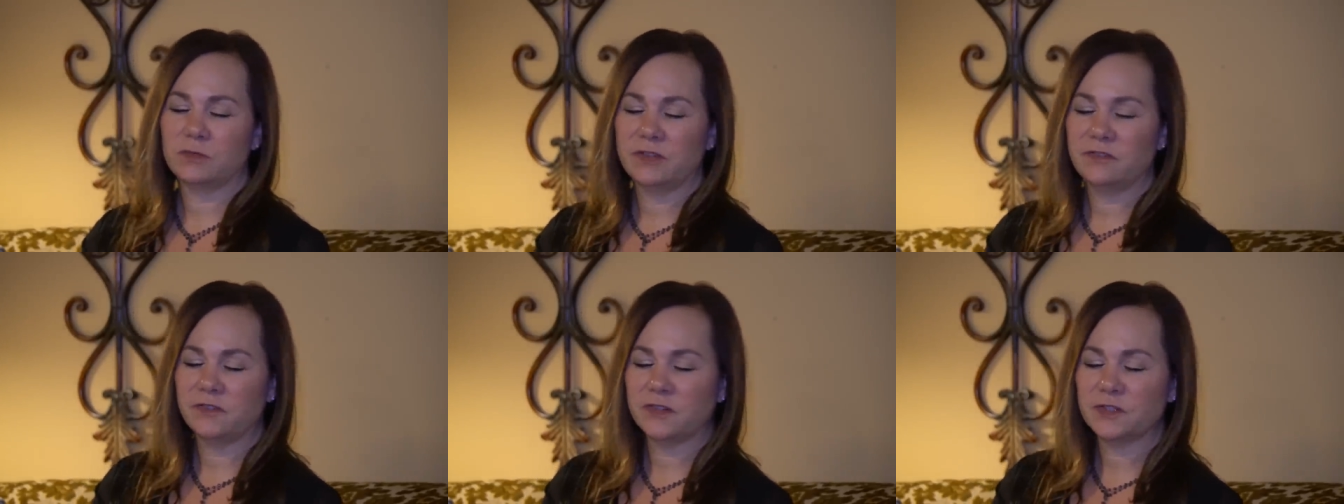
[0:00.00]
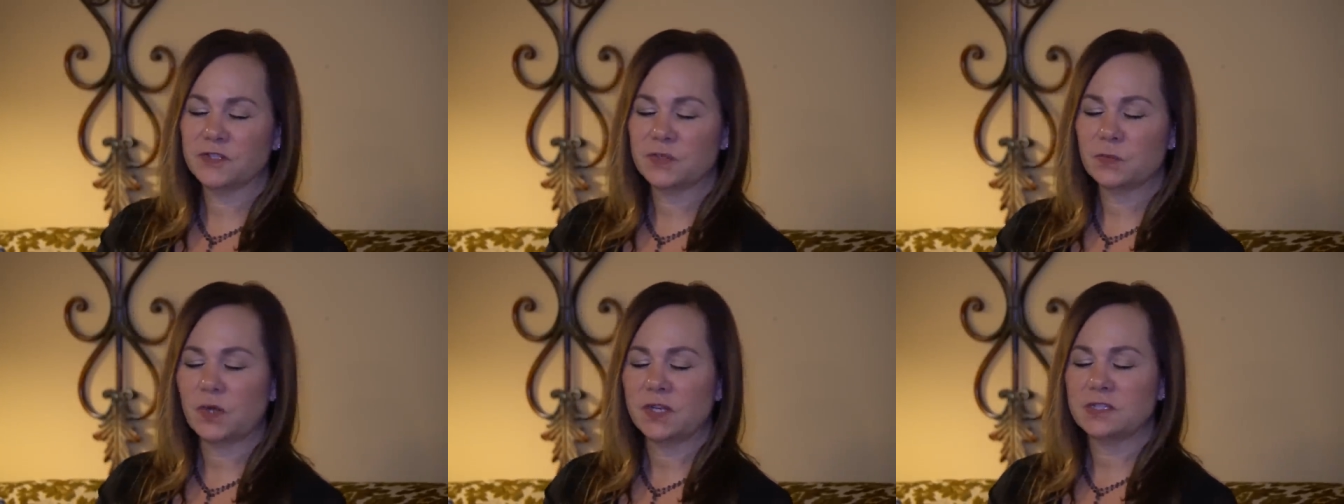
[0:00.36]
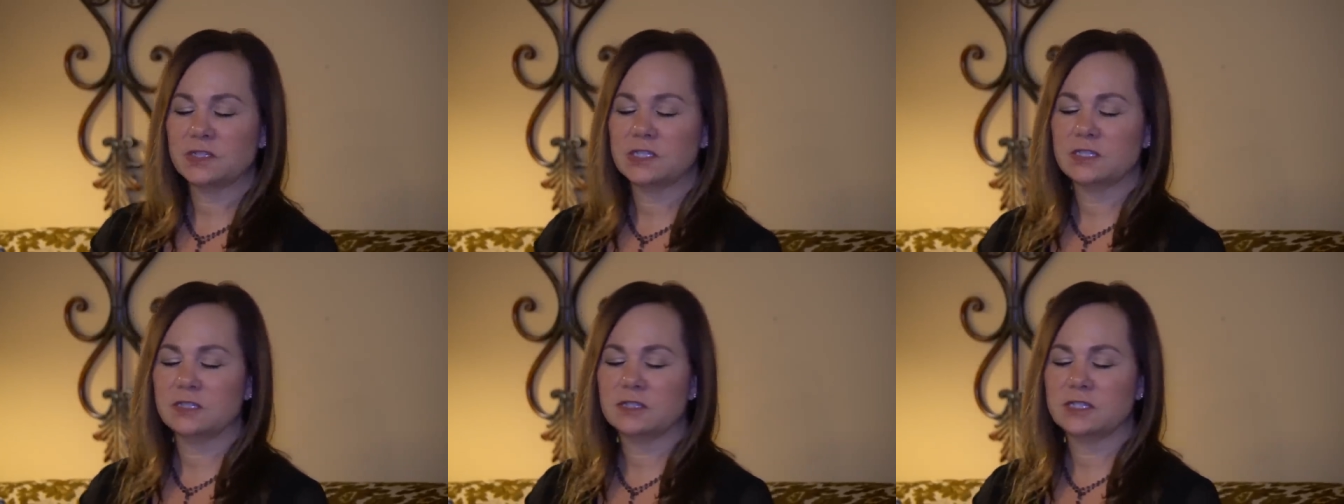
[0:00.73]
We first want
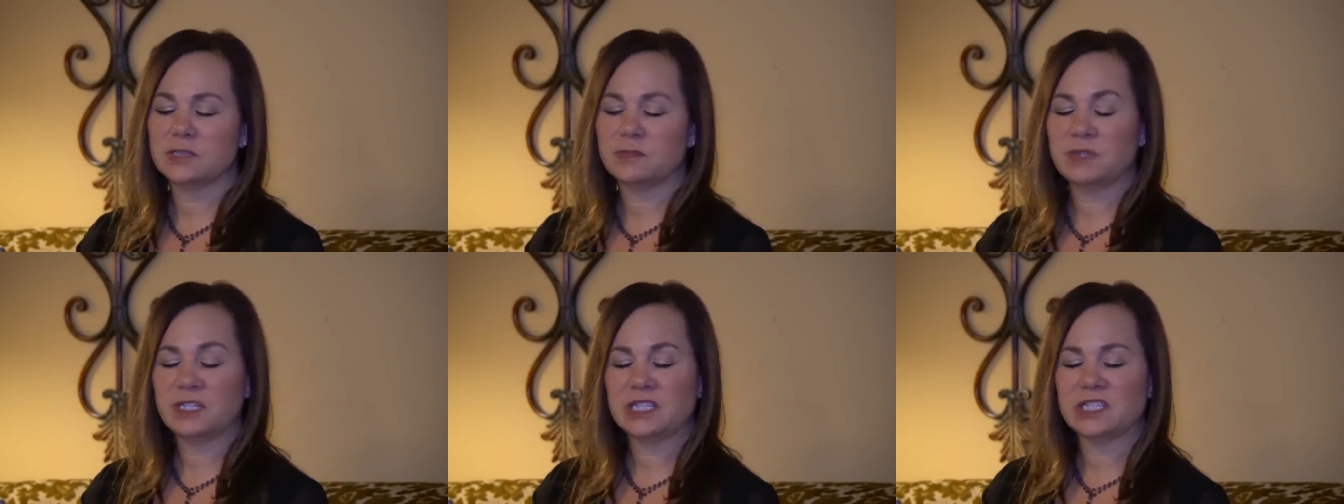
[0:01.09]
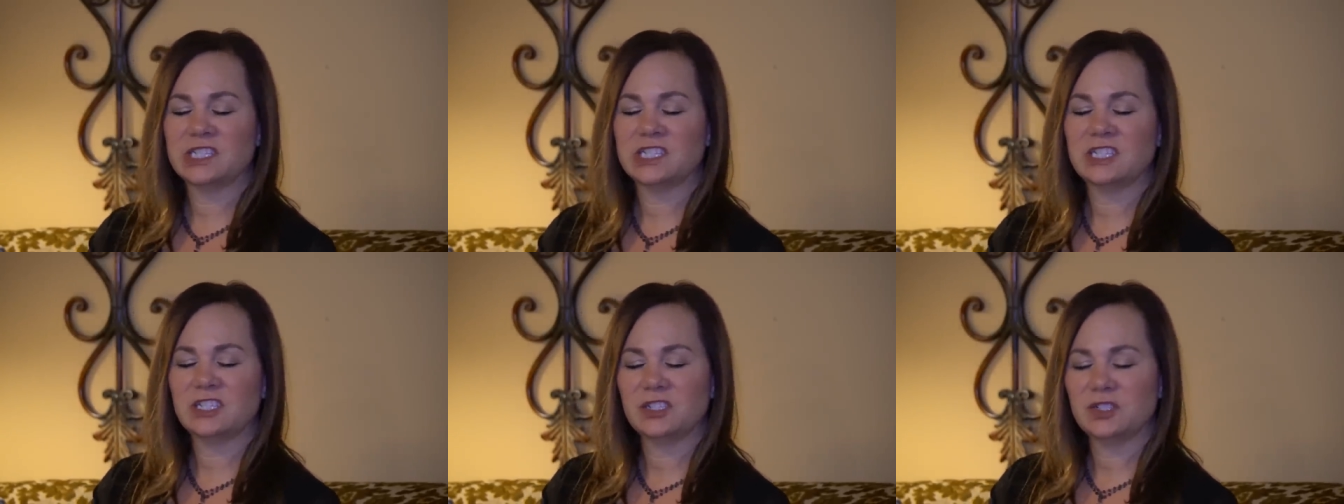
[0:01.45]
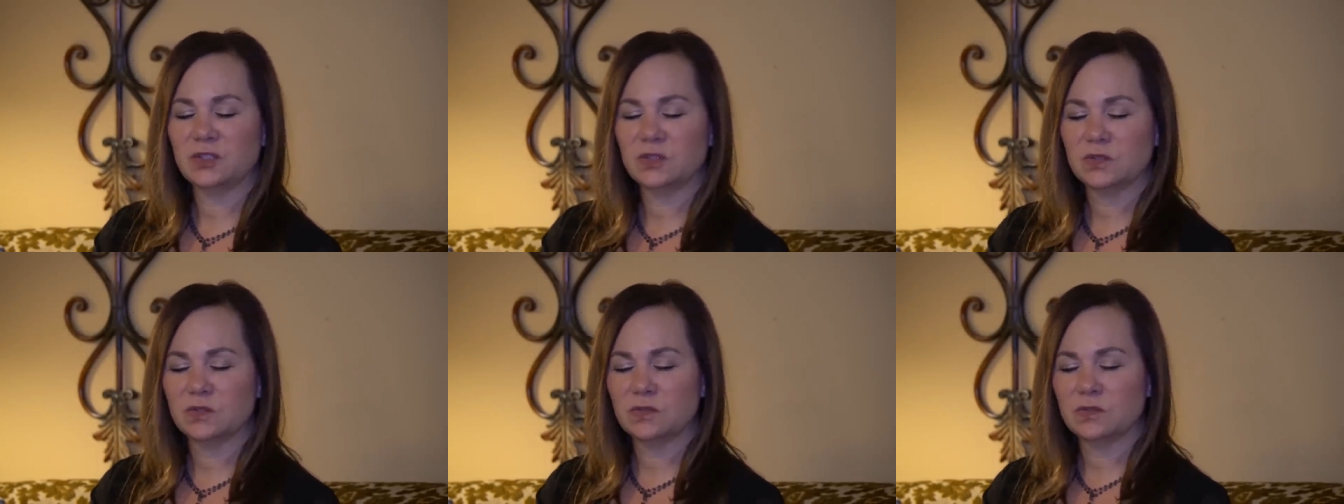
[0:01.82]
to speak
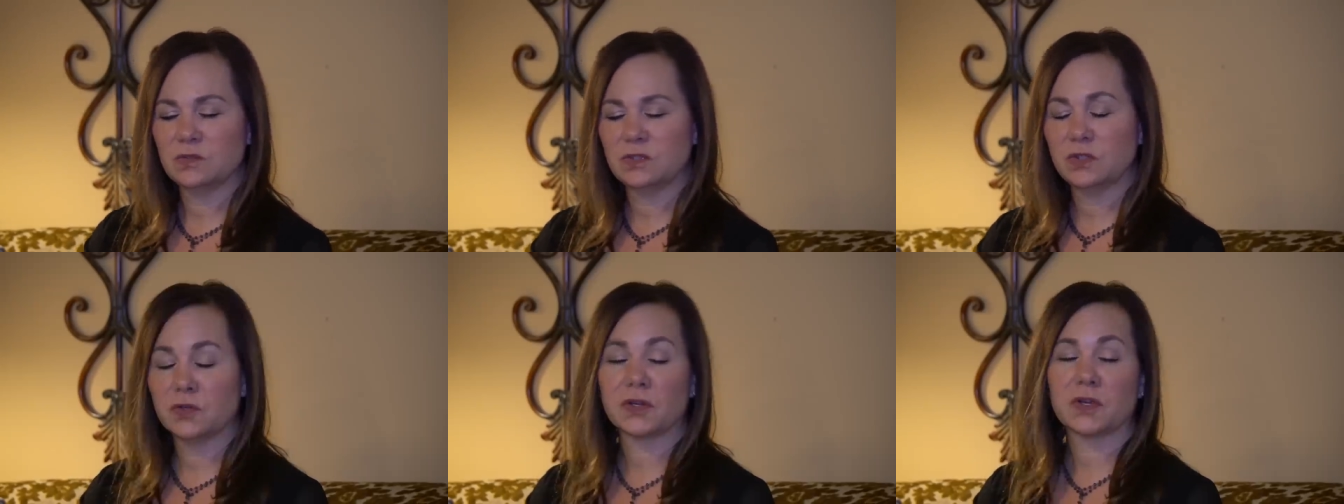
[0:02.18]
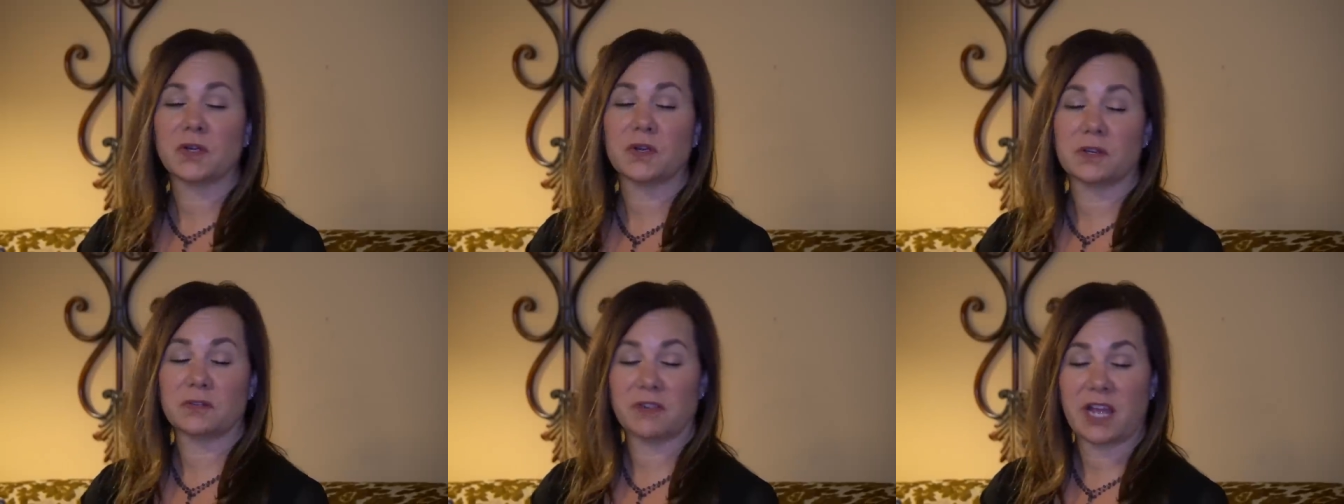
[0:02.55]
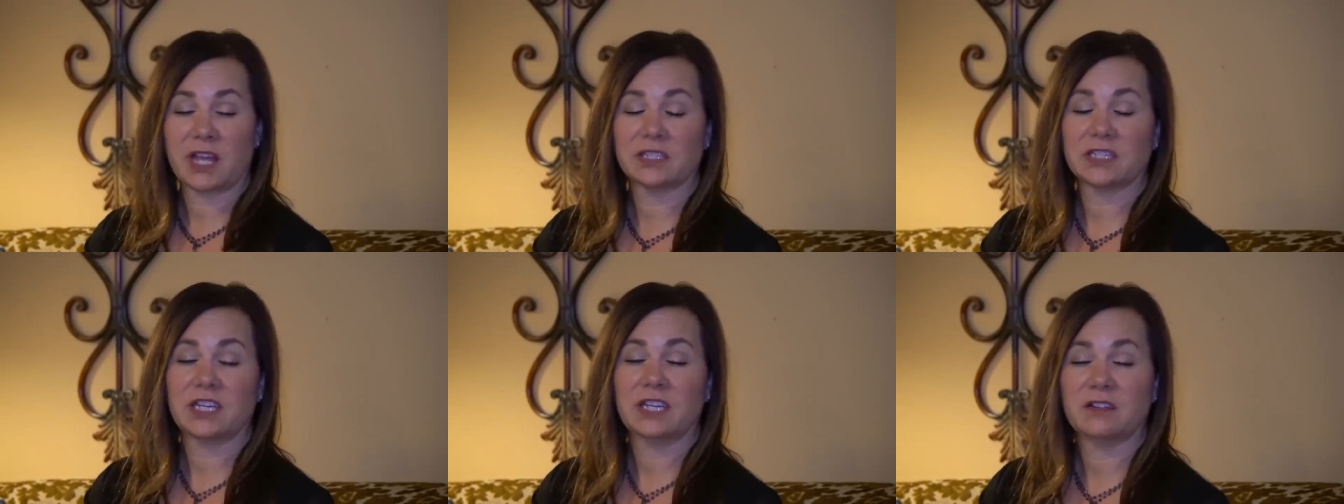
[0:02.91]
to your current
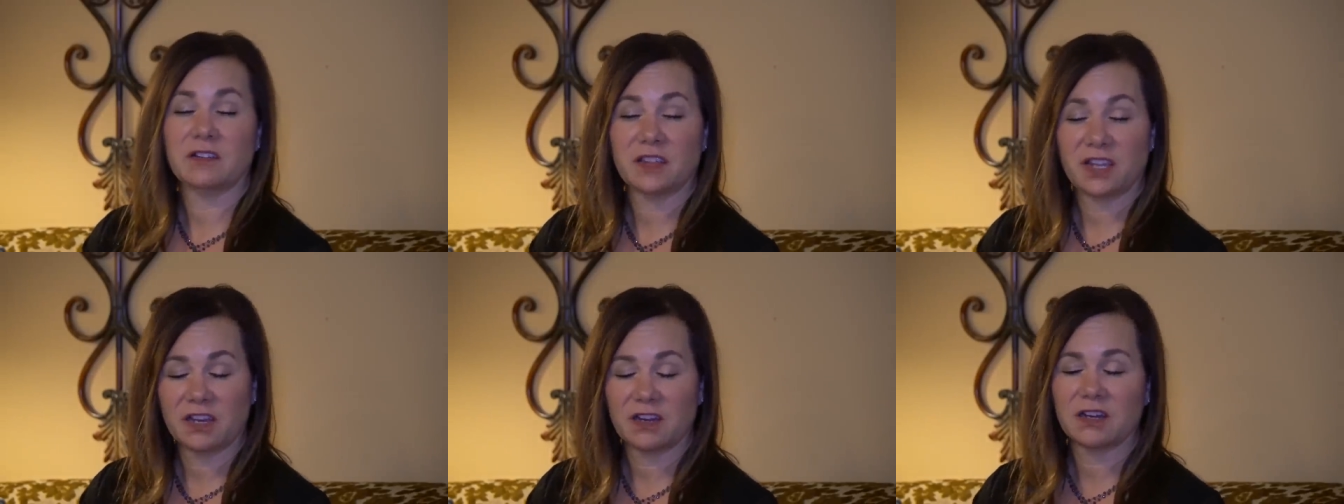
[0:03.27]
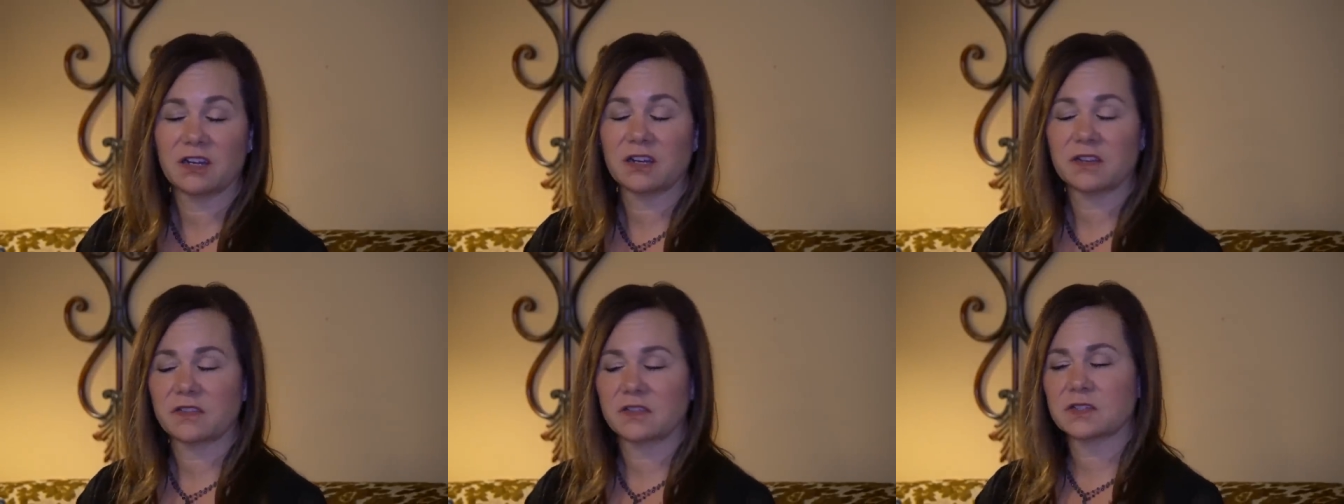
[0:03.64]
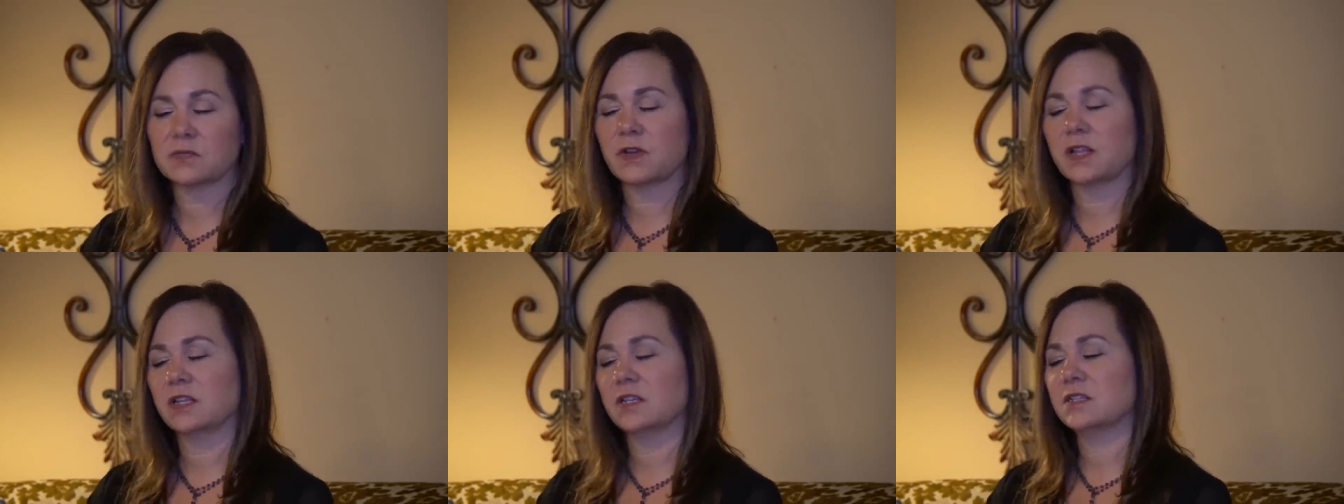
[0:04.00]
reality here on the Earth, as
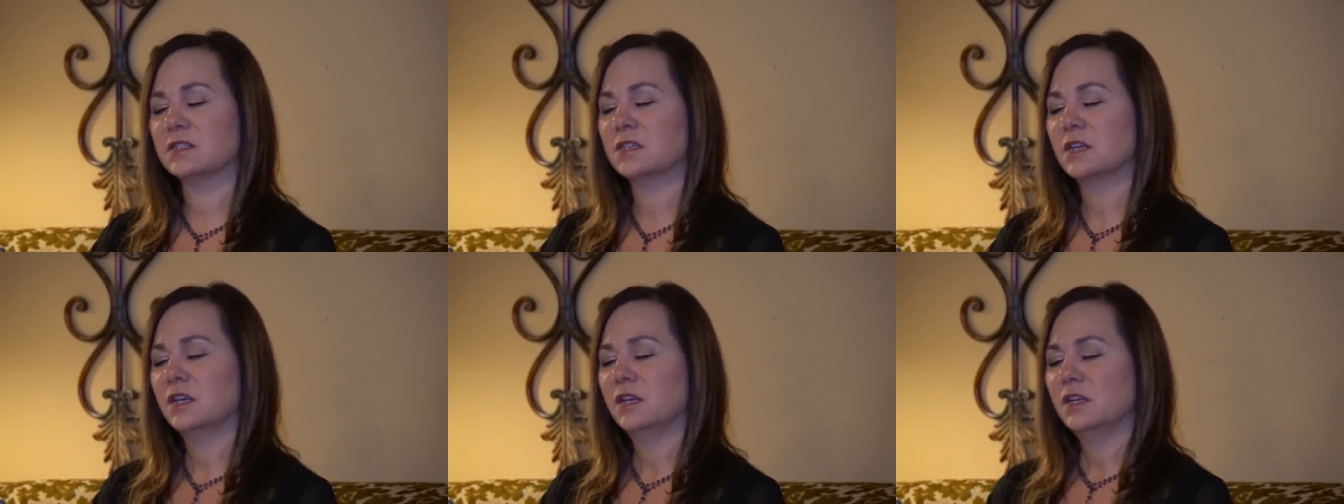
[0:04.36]
well as